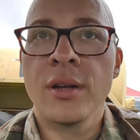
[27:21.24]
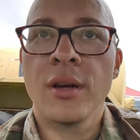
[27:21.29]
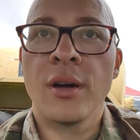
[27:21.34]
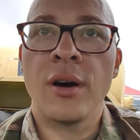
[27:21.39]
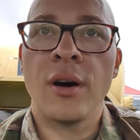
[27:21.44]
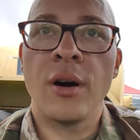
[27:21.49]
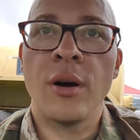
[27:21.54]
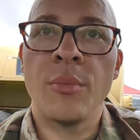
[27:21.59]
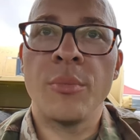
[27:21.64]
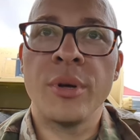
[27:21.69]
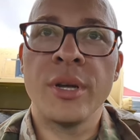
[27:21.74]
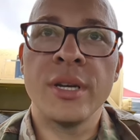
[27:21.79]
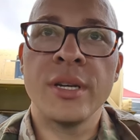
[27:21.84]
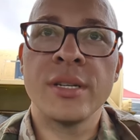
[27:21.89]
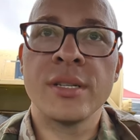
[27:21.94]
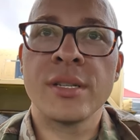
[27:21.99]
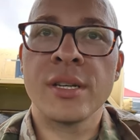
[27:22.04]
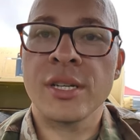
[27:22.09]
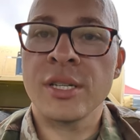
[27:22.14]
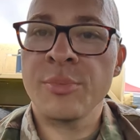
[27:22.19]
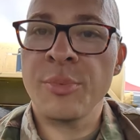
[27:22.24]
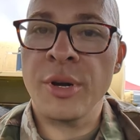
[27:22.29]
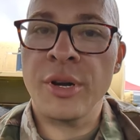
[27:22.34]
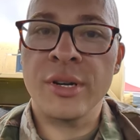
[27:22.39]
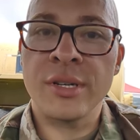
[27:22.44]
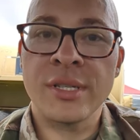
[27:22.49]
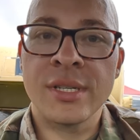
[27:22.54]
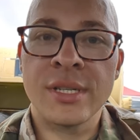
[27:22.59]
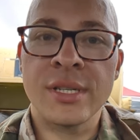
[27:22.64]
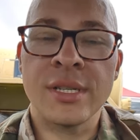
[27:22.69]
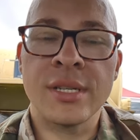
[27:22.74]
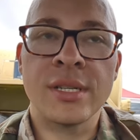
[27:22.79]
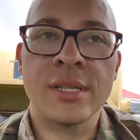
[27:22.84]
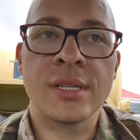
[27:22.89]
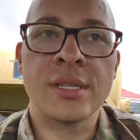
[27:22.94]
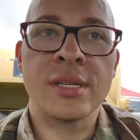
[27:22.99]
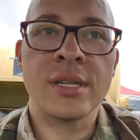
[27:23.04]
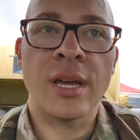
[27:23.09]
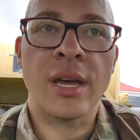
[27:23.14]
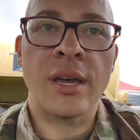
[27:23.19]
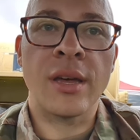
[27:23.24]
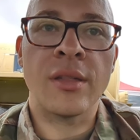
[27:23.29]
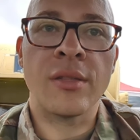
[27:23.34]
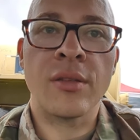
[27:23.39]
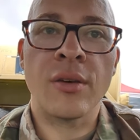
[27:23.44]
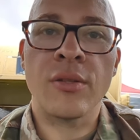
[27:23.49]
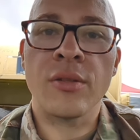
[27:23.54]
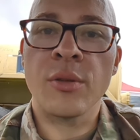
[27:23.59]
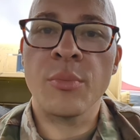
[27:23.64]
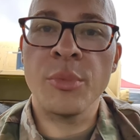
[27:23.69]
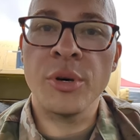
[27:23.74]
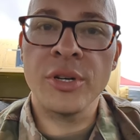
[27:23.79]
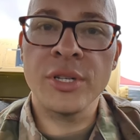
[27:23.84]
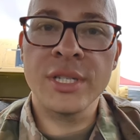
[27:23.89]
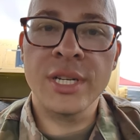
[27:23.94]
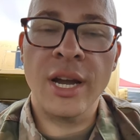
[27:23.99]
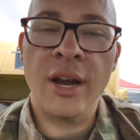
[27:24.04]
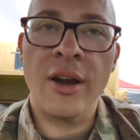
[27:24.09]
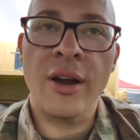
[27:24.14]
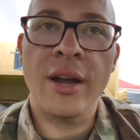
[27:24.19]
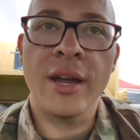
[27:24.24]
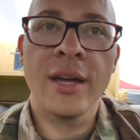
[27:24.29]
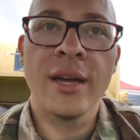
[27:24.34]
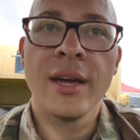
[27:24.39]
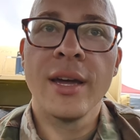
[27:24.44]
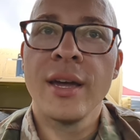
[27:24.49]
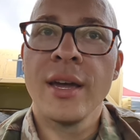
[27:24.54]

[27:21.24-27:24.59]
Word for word: um, his experiences and the, the military